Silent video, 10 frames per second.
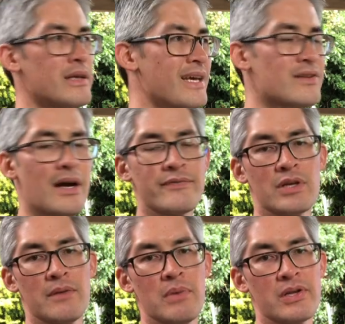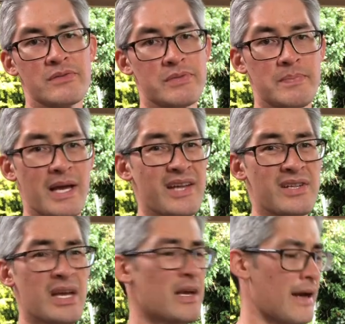Yes, I have to go and buy some
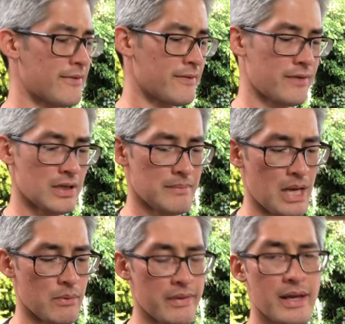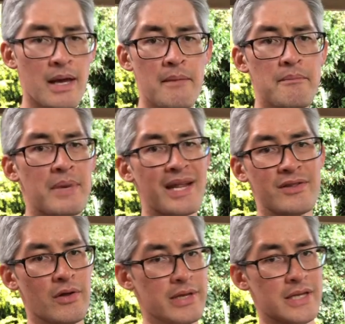spares, have to fiddle about with it, but
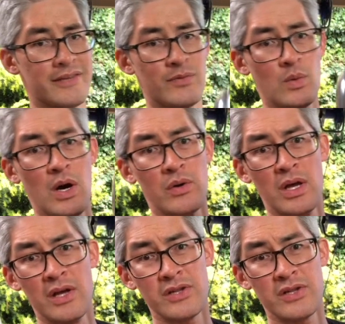that's not the end of the world.